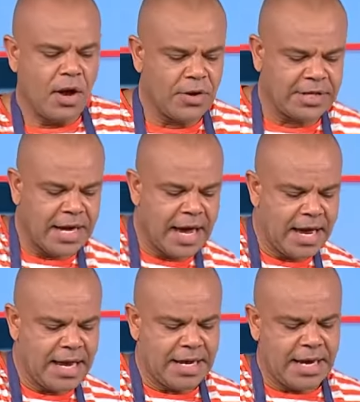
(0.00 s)

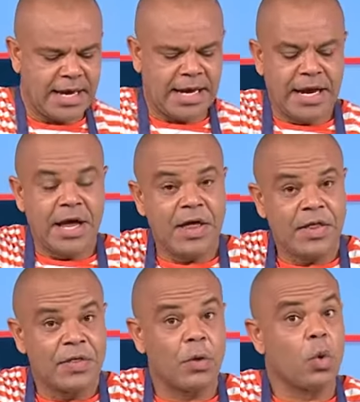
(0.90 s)
Okay,
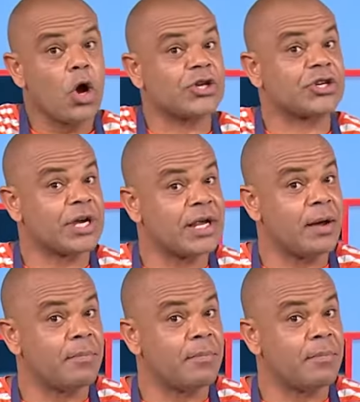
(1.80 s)
the word chia